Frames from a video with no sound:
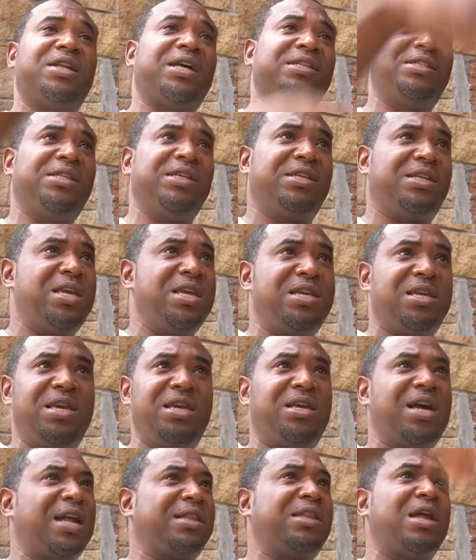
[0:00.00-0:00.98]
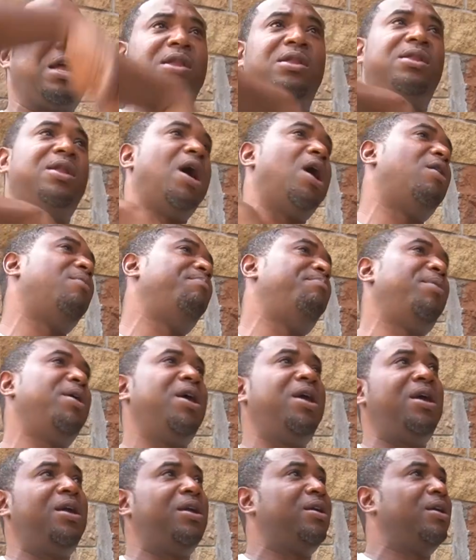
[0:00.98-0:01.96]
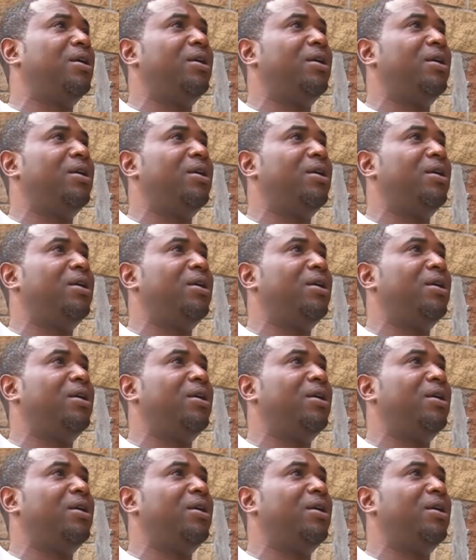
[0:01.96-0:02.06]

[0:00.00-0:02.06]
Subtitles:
I see Kiki, he got that dumb big